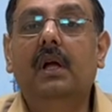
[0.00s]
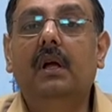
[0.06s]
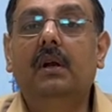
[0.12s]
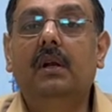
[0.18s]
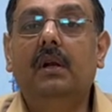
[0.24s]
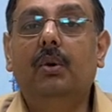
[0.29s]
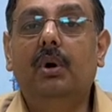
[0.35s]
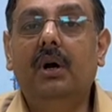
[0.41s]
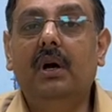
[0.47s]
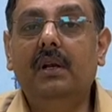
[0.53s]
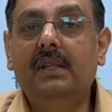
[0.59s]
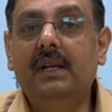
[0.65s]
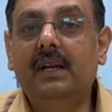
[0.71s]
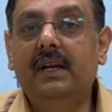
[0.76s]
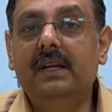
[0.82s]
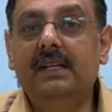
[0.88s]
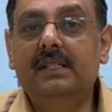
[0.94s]
Now, are there
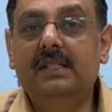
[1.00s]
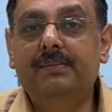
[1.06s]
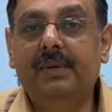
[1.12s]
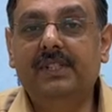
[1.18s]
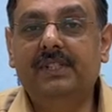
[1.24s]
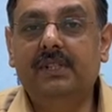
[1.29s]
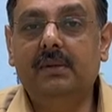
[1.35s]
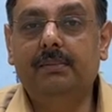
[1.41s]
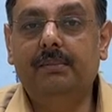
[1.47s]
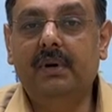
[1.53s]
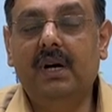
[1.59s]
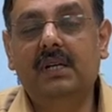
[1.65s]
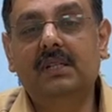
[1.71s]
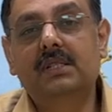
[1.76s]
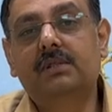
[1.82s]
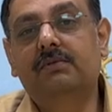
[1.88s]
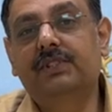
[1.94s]
any special
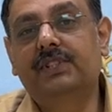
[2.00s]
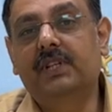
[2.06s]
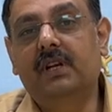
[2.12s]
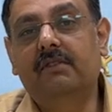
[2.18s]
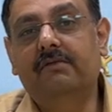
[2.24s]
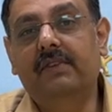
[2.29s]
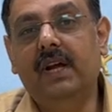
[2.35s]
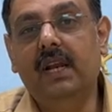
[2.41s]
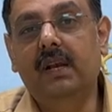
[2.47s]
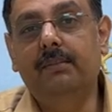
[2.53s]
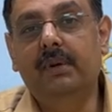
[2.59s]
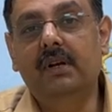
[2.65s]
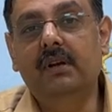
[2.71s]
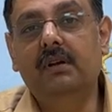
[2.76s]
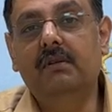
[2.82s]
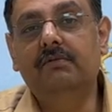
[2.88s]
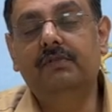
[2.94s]
baths which are
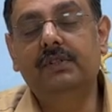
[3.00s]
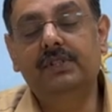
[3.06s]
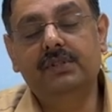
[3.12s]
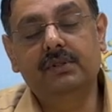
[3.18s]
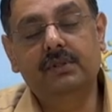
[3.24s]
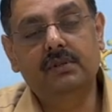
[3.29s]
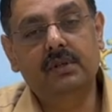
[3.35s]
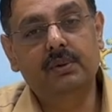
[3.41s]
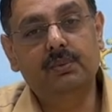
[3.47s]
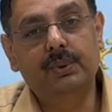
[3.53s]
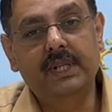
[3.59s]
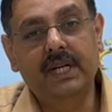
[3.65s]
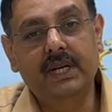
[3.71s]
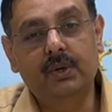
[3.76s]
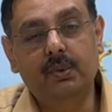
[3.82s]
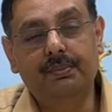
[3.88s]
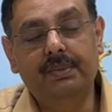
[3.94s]
available for children with
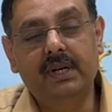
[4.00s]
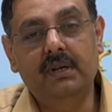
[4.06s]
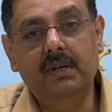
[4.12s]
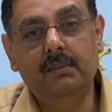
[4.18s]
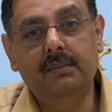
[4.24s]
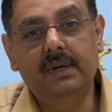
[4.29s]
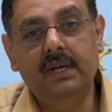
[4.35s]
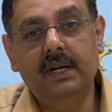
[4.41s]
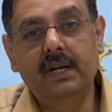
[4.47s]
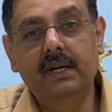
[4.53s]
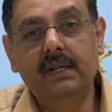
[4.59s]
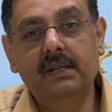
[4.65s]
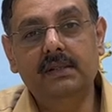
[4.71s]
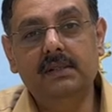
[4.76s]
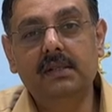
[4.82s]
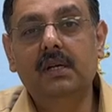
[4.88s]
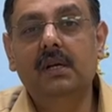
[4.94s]
atopic
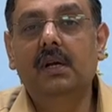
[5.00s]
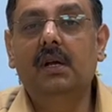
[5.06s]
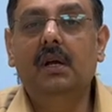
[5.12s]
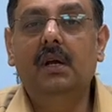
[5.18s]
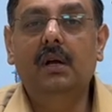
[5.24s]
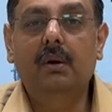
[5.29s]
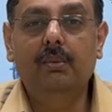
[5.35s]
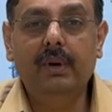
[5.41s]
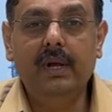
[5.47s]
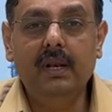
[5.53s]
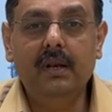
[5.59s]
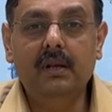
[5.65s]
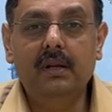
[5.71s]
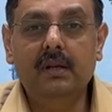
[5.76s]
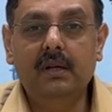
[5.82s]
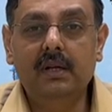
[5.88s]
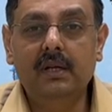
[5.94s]
dermatitis?
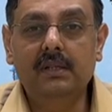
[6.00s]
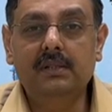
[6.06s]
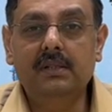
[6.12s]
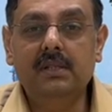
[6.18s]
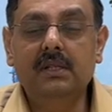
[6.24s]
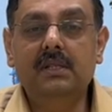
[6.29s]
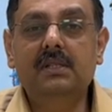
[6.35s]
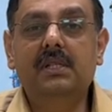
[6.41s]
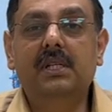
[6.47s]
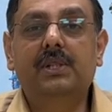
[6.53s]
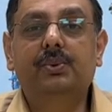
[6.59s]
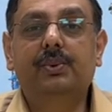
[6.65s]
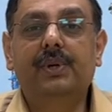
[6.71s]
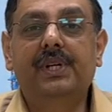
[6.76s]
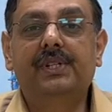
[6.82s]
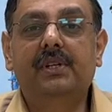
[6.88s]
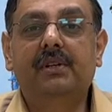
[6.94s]
Well, in certain
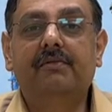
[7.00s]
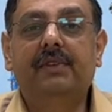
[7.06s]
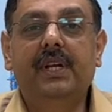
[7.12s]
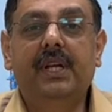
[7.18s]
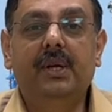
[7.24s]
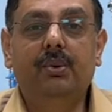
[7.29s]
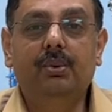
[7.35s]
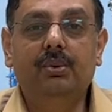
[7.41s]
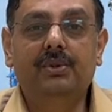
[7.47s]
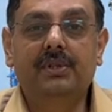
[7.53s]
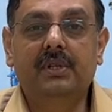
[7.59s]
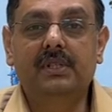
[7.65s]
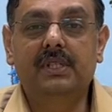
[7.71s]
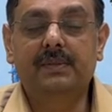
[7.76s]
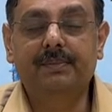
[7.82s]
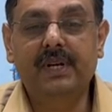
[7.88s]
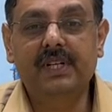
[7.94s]
situations, we use
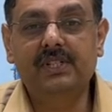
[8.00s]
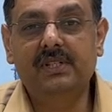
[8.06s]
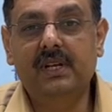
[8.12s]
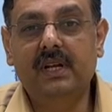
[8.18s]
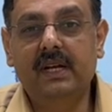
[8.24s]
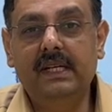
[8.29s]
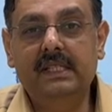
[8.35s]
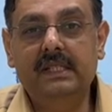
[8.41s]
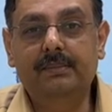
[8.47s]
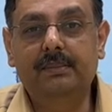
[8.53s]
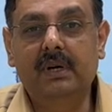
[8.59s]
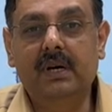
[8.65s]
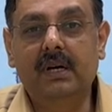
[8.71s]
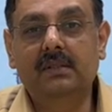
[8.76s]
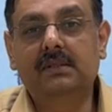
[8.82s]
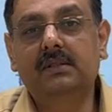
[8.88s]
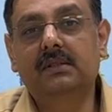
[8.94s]
specialized
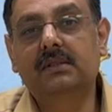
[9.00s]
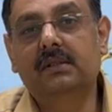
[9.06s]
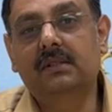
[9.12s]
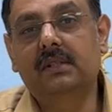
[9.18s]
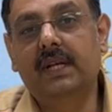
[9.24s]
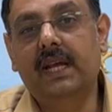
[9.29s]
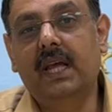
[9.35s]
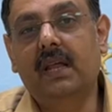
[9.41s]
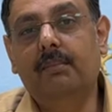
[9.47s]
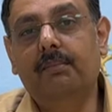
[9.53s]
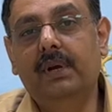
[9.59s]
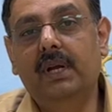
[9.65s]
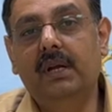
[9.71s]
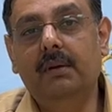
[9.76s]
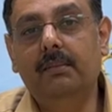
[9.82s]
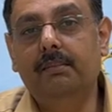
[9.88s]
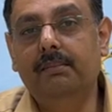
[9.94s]
baths. They can
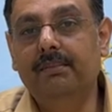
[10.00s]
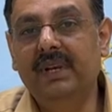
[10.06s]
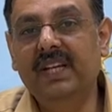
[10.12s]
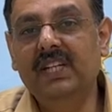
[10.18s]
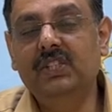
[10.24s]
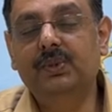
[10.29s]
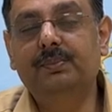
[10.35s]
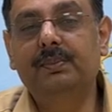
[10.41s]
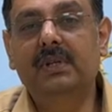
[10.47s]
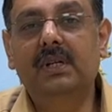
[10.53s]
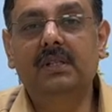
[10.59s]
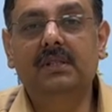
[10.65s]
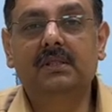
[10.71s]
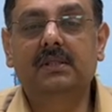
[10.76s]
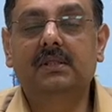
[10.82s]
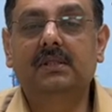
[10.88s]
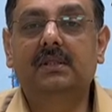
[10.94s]
be bleach
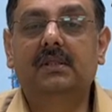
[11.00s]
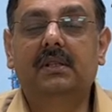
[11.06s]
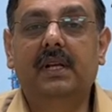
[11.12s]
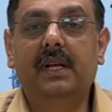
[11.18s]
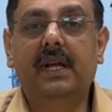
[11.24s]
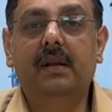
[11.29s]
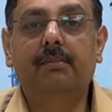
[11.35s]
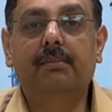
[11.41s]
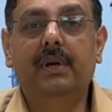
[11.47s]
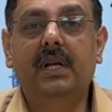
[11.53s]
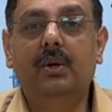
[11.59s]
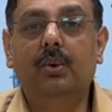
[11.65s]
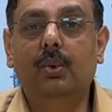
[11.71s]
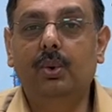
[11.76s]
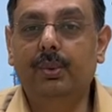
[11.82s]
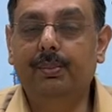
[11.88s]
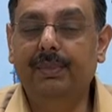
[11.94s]
baths, they can be
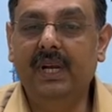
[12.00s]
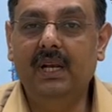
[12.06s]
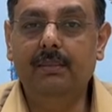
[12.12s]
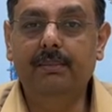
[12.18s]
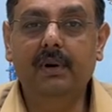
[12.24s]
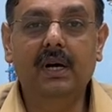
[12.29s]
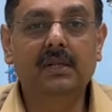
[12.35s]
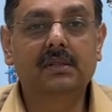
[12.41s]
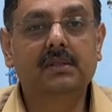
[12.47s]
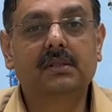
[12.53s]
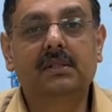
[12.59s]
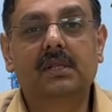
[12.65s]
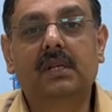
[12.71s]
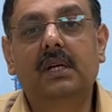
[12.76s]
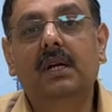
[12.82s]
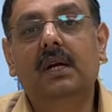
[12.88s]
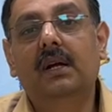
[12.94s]
oatmeal baths,
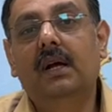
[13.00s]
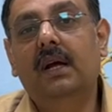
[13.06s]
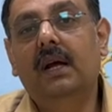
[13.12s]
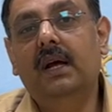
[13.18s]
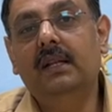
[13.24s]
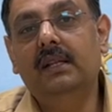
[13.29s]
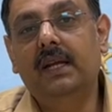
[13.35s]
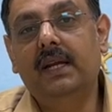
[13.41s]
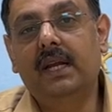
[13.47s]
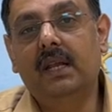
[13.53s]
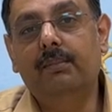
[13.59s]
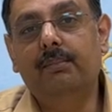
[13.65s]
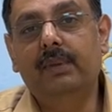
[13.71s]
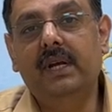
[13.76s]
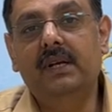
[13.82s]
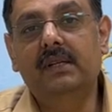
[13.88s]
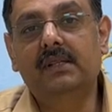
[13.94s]
and they can
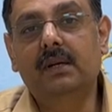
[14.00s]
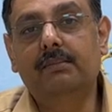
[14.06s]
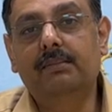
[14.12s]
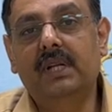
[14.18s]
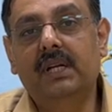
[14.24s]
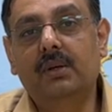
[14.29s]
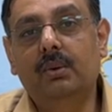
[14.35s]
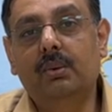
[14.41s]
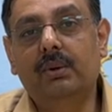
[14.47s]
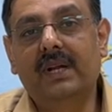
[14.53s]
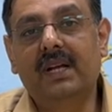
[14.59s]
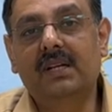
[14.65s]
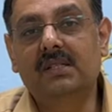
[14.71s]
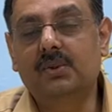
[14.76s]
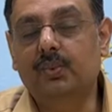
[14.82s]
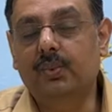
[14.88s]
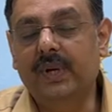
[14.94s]
be something known
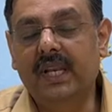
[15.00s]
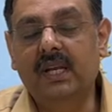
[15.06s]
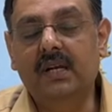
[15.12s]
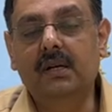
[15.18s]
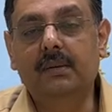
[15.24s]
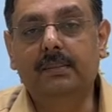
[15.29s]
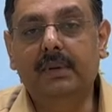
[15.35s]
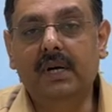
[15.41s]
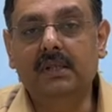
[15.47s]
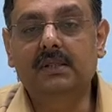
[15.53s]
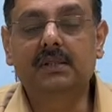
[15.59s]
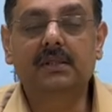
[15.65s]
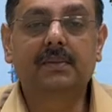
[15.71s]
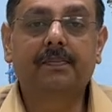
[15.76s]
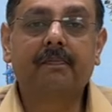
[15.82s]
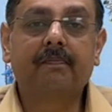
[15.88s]
as vinegar baths.